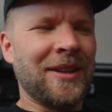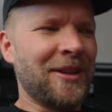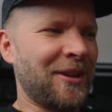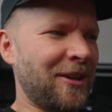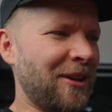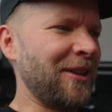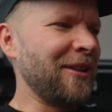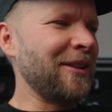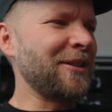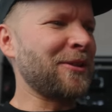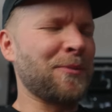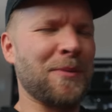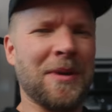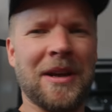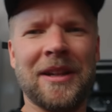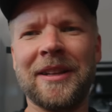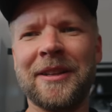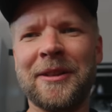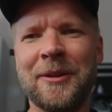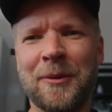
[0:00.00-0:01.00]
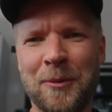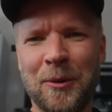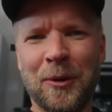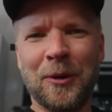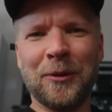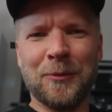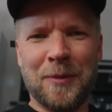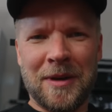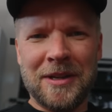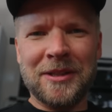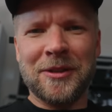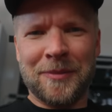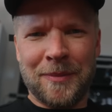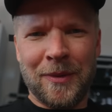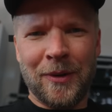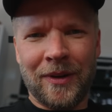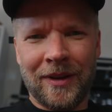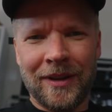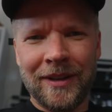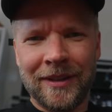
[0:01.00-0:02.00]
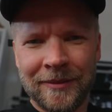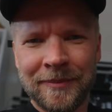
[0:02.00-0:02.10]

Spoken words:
All is well in the world once more.